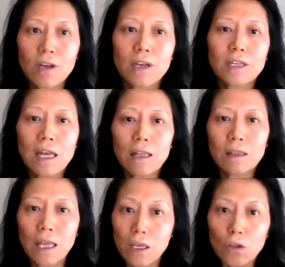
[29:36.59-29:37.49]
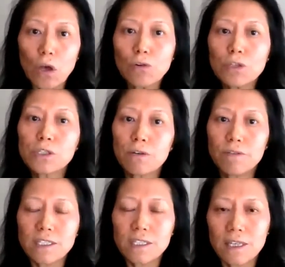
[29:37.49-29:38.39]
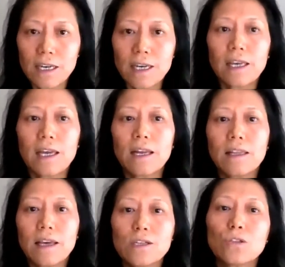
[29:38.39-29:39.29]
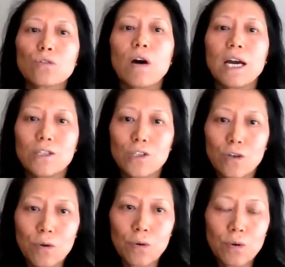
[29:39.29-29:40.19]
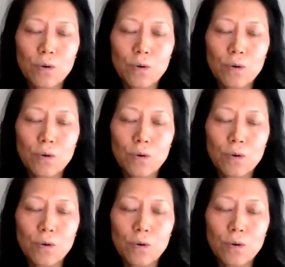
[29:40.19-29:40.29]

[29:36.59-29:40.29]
can take notice of it and then try to